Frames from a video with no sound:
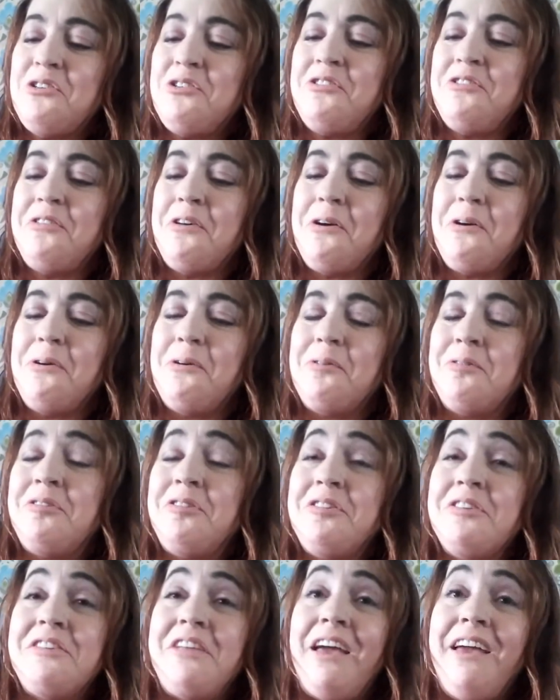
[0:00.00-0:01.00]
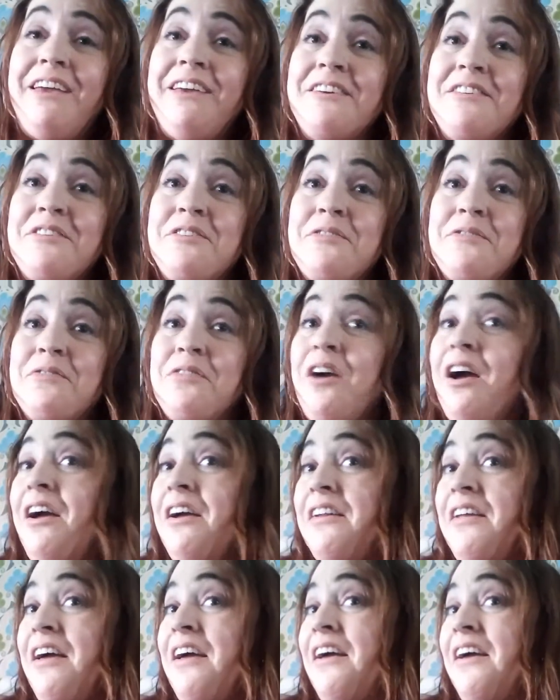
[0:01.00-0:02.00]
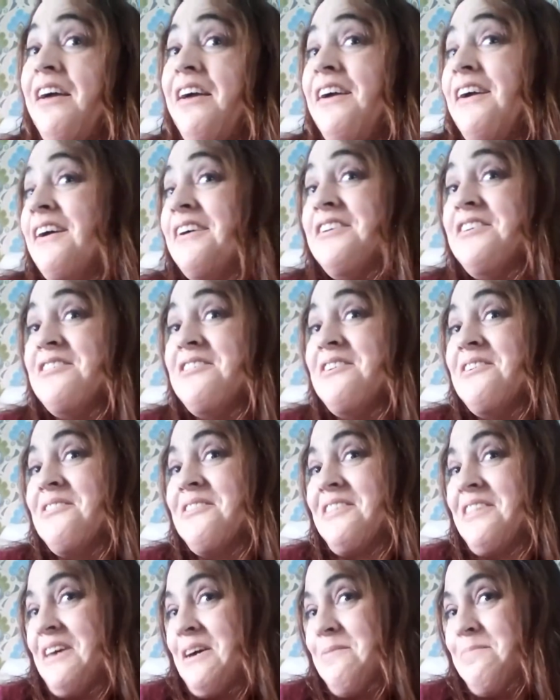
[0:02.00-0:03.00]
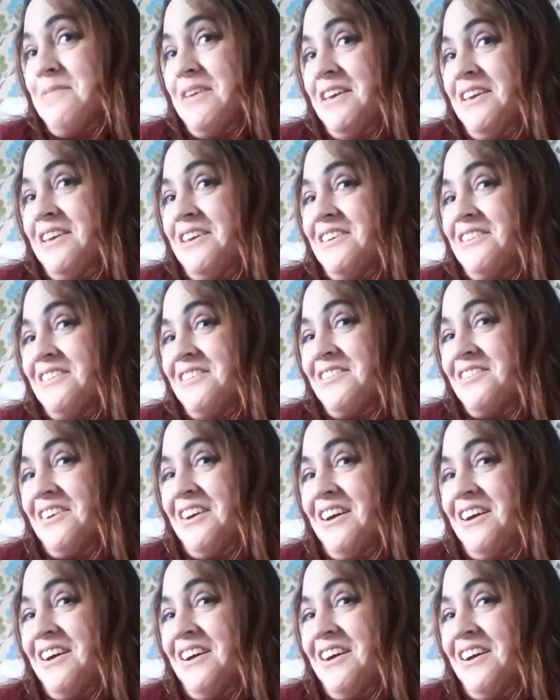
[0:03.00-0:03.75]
So today is Friday and you know what that means,